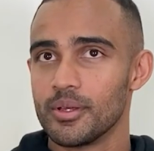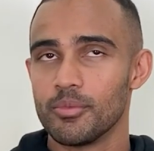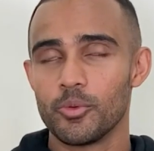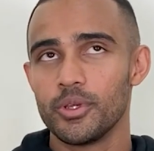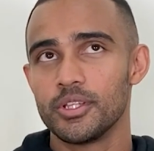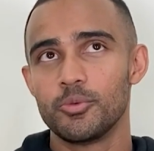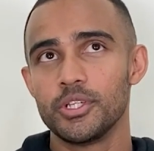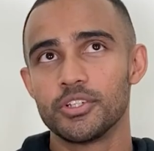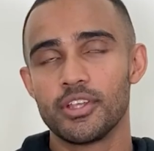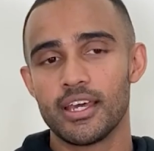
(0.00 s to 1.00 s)
Yeah. But
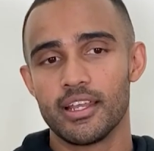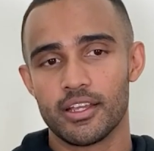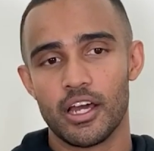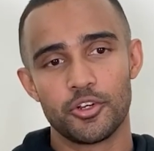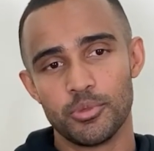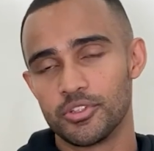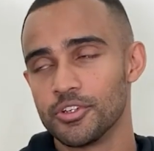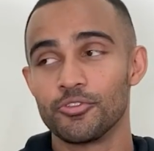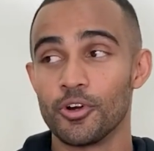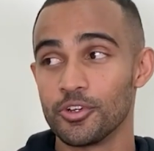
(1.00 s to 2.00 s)
we just had like 100
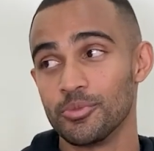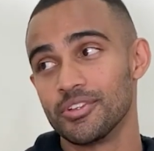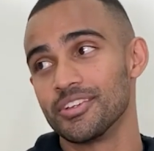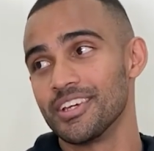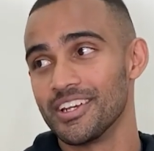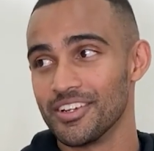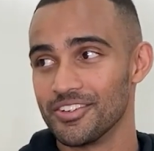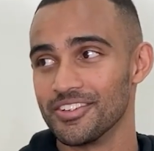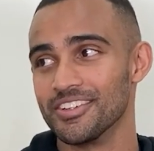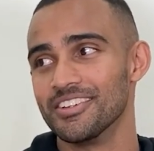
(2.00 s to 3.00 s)
meter, 400 meter,
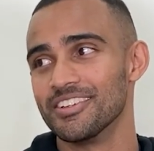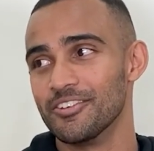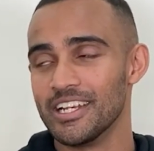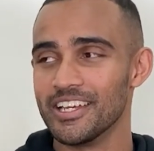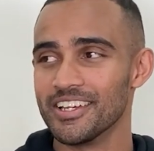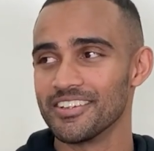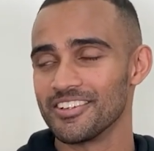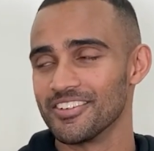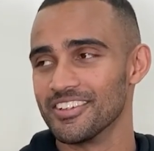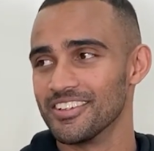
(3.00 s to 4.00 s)
800 relay,
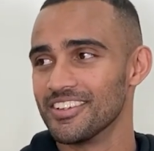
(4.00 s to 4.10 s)
stuff like that.